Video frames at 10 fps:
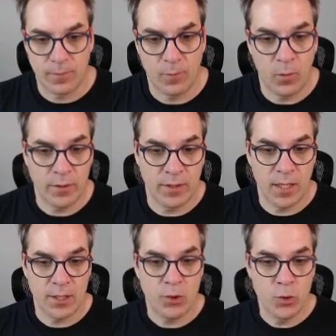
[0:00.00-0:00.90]
What did
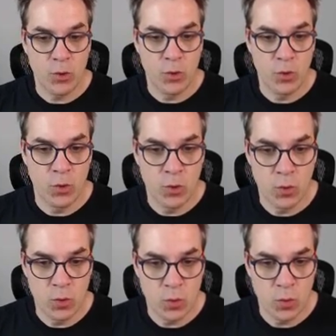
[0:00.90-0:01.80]
I do
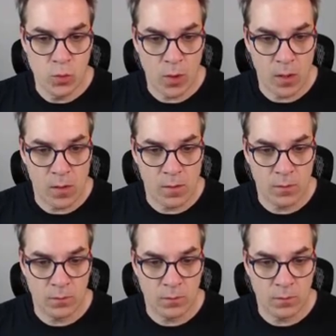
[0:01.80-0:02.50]
wrong?